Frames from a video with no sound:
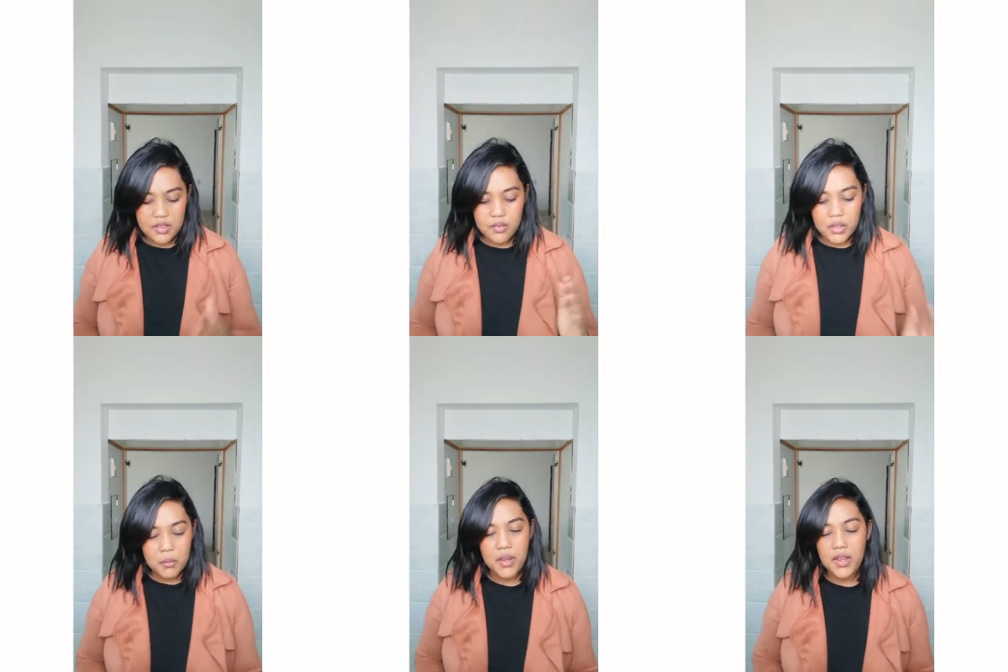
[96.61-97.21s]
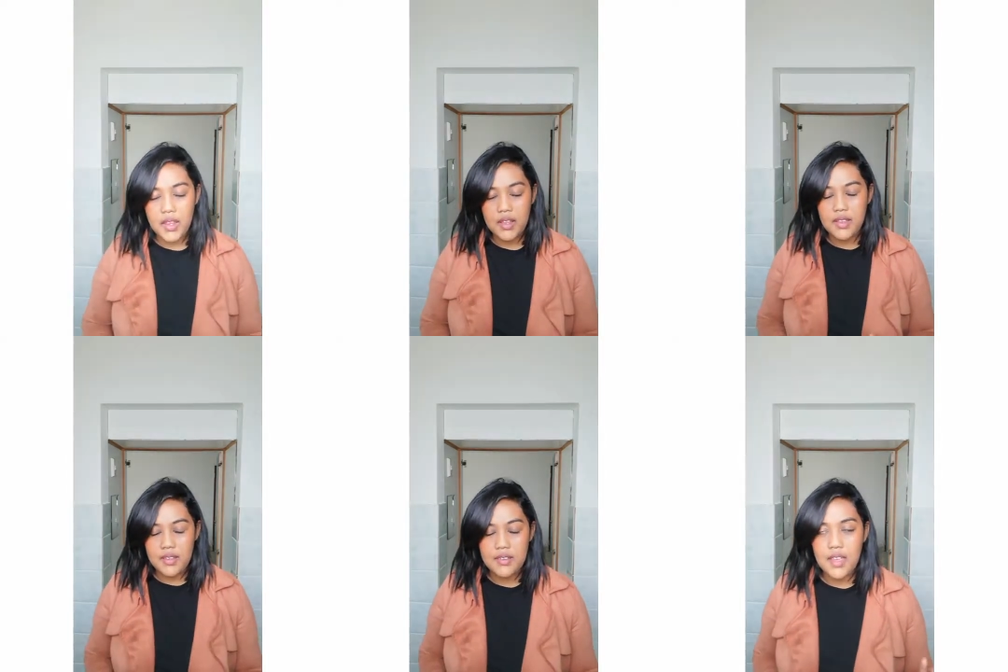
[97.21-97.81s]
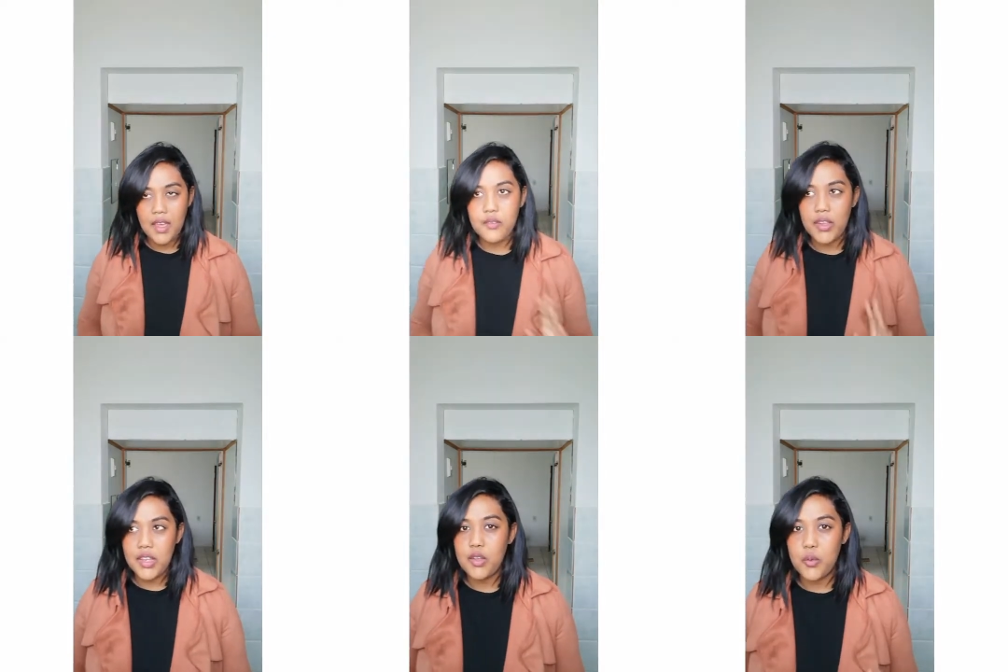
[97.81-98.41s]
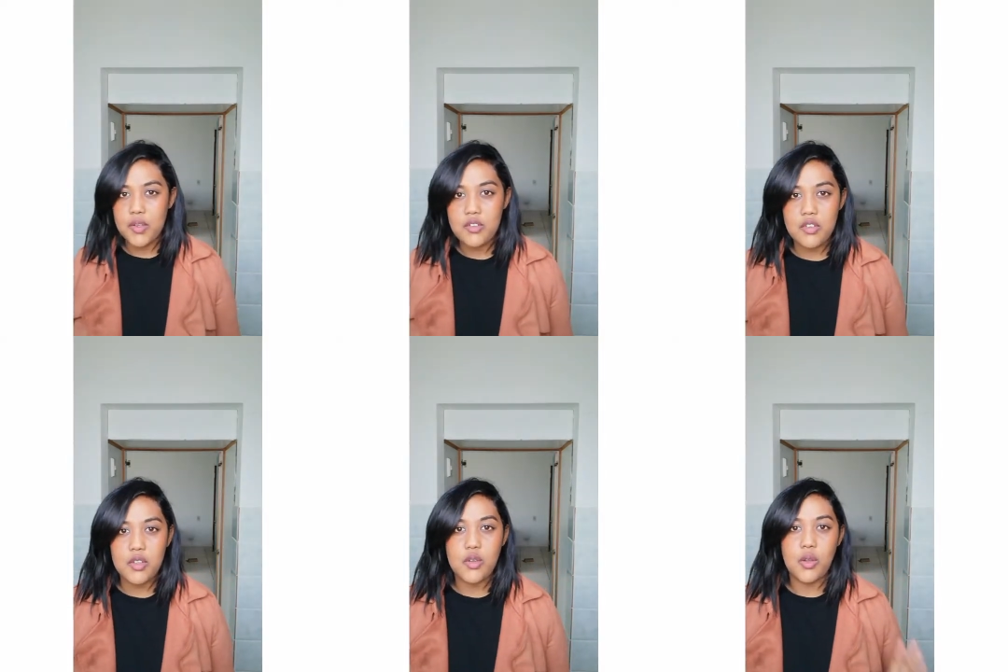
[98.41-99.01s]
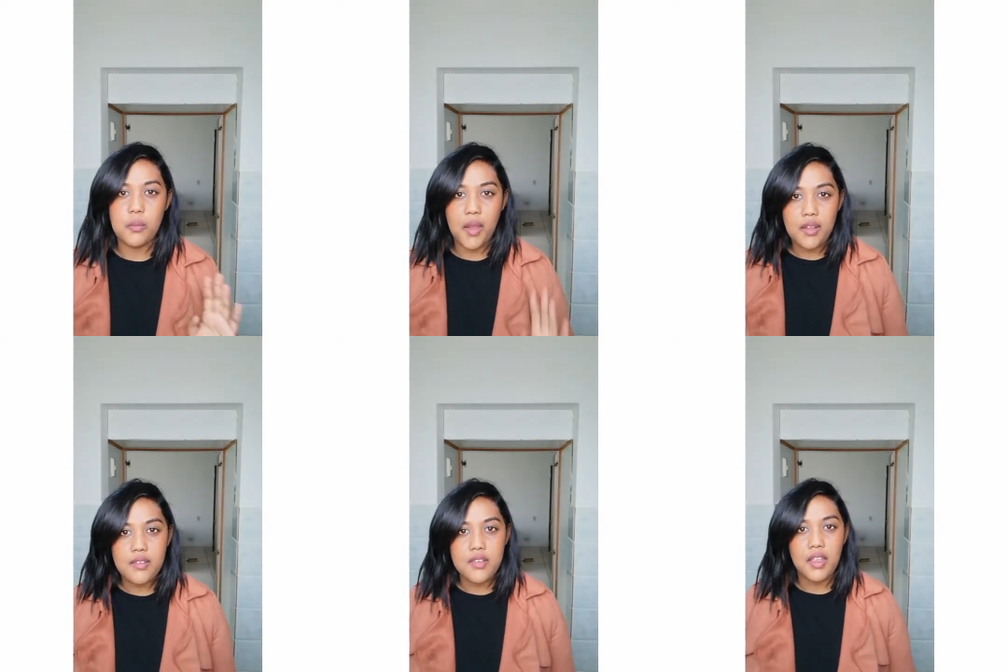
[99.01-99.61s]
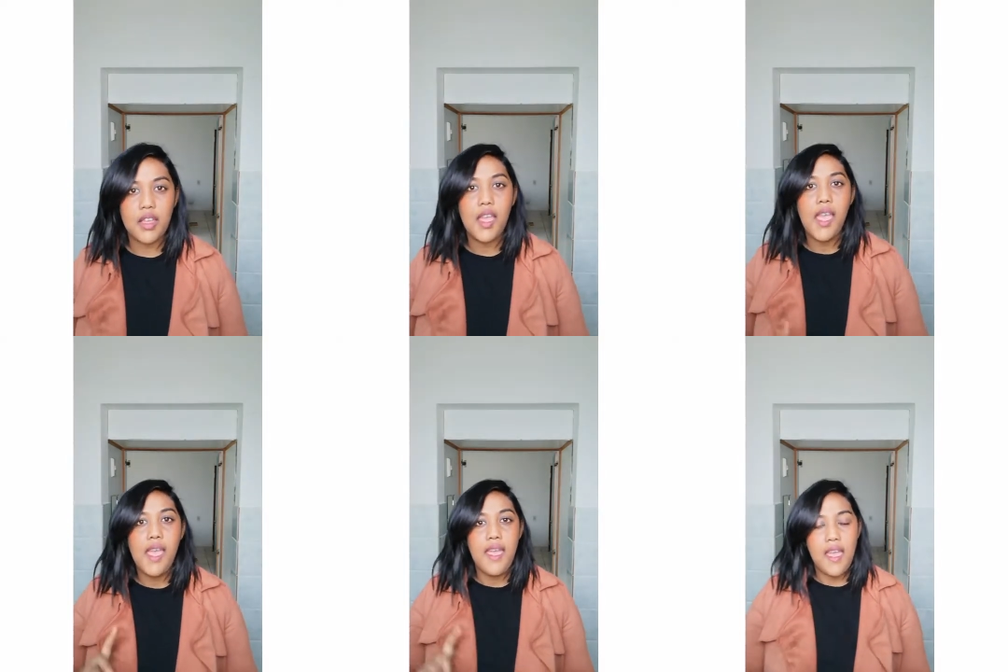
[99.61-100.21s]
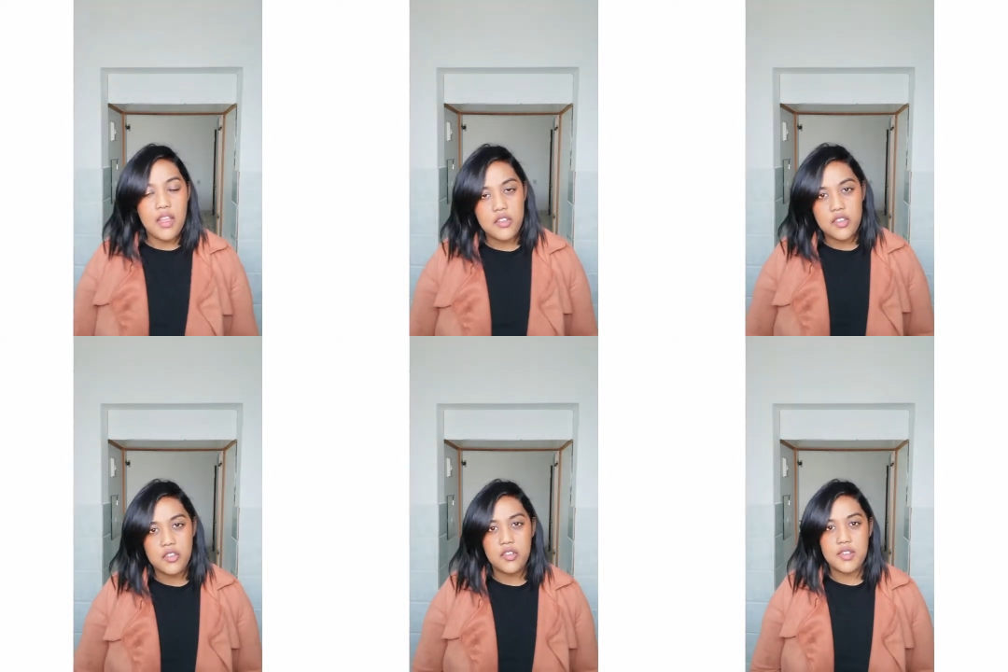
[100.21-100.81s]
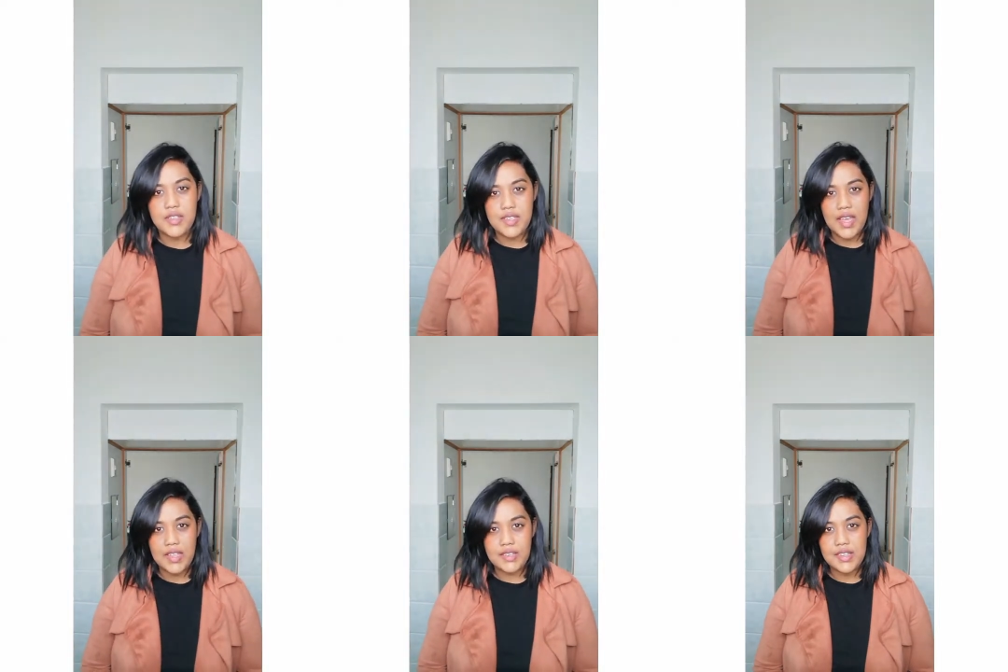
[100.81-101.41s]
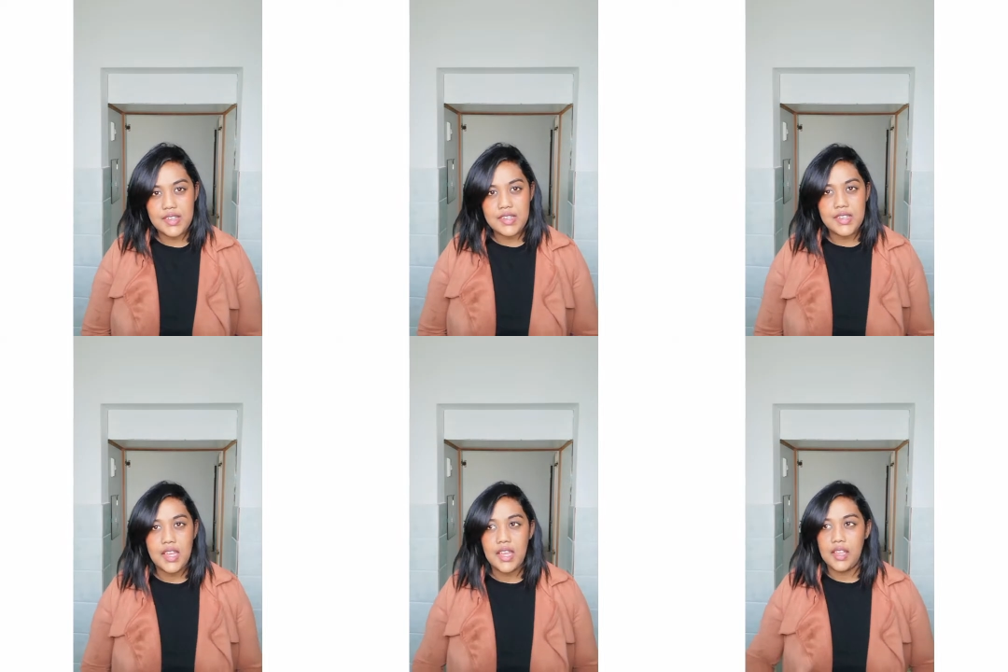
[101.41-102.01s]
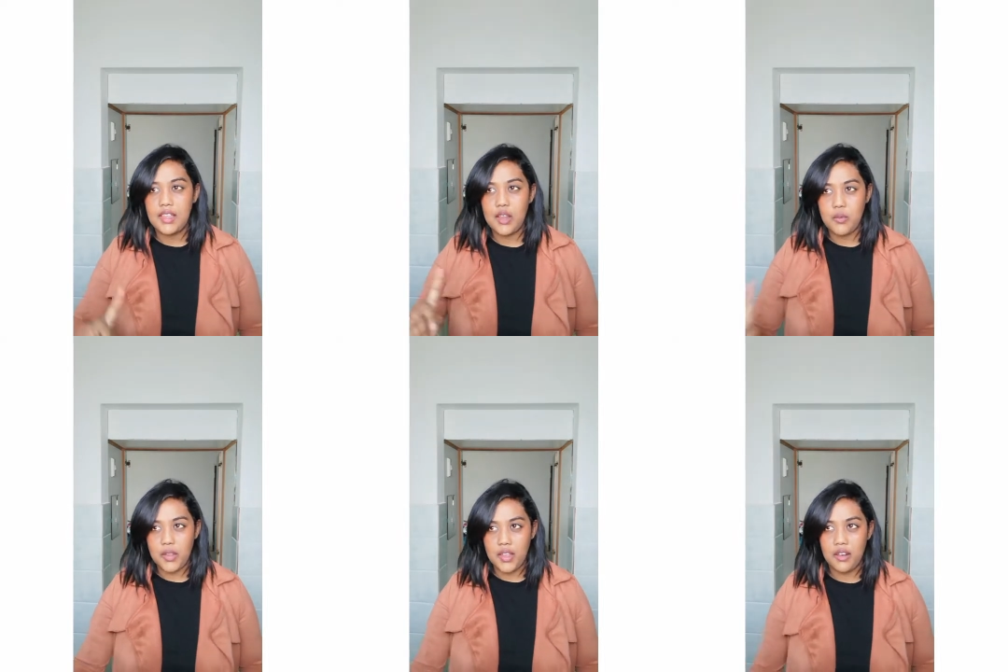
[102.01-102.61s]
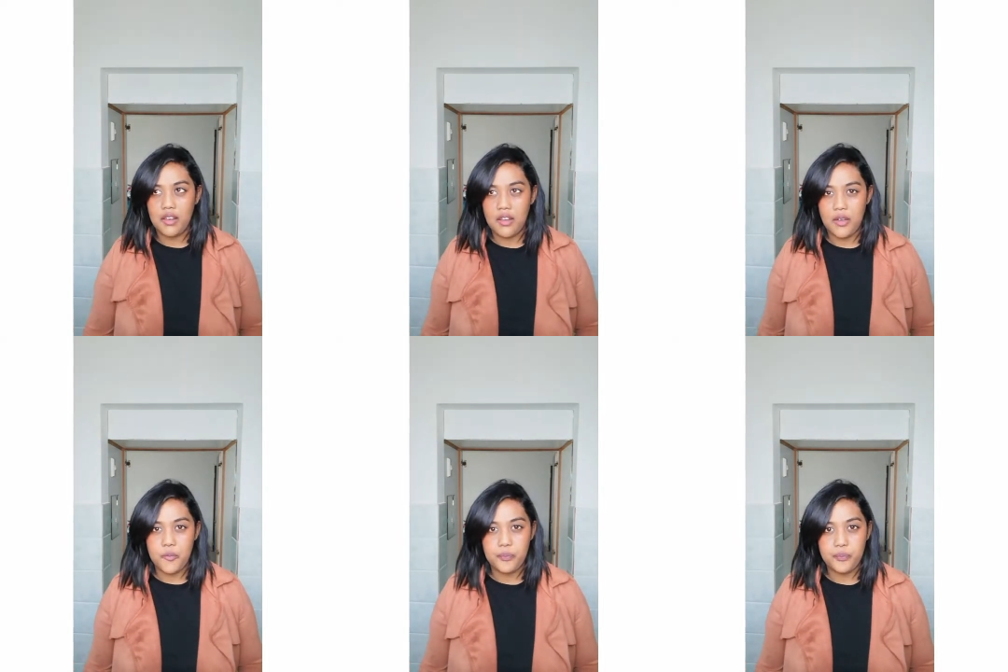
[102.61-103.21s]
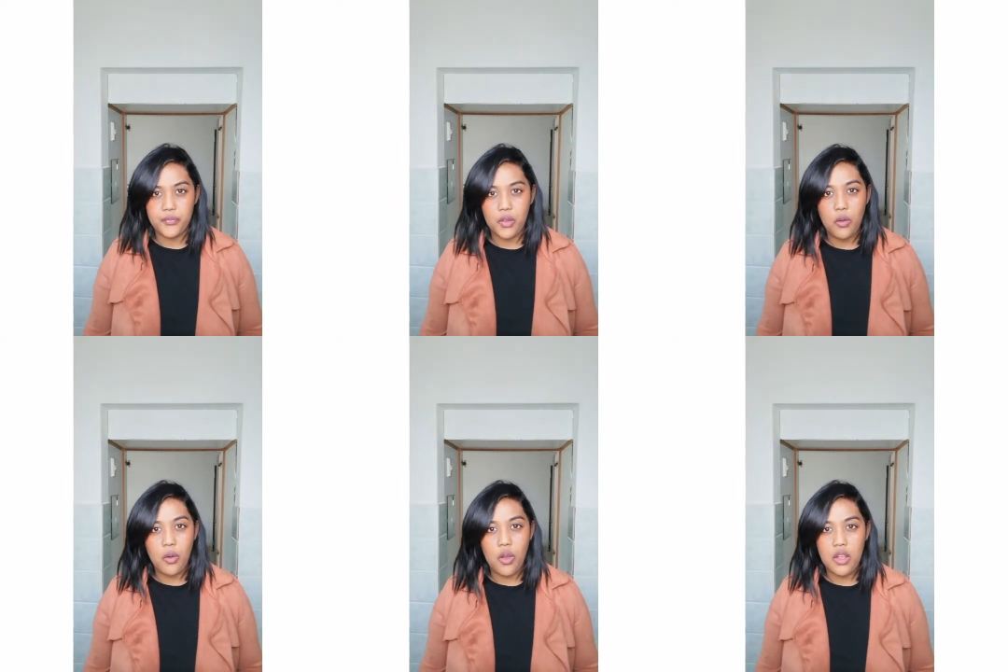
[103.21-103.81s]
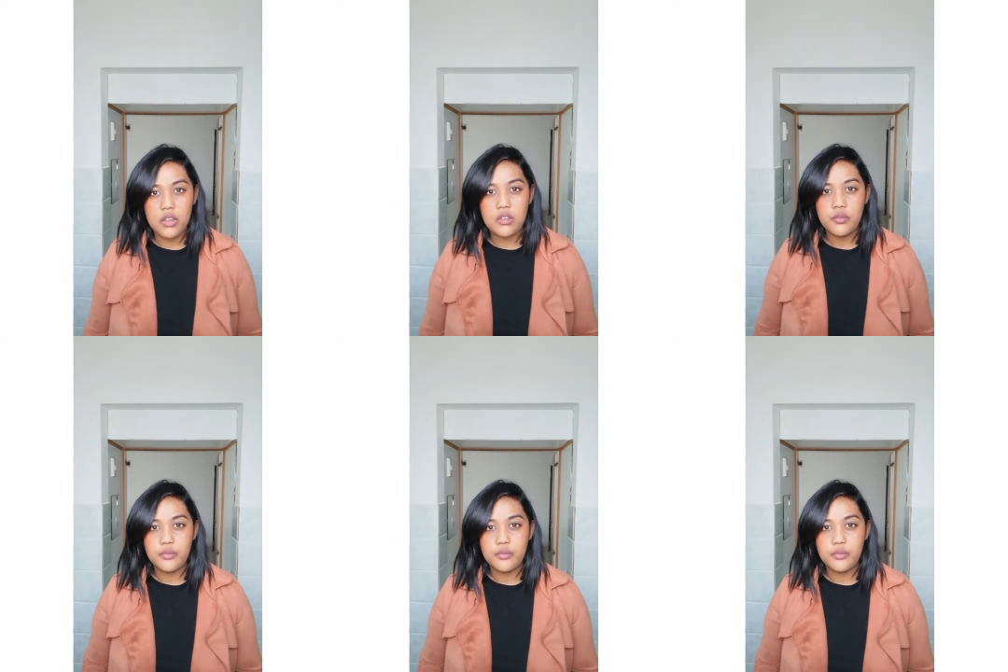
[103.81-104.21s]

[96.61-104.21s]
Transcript: If anybody doesn't have any questions on bartering and traditional societies, then we can go on.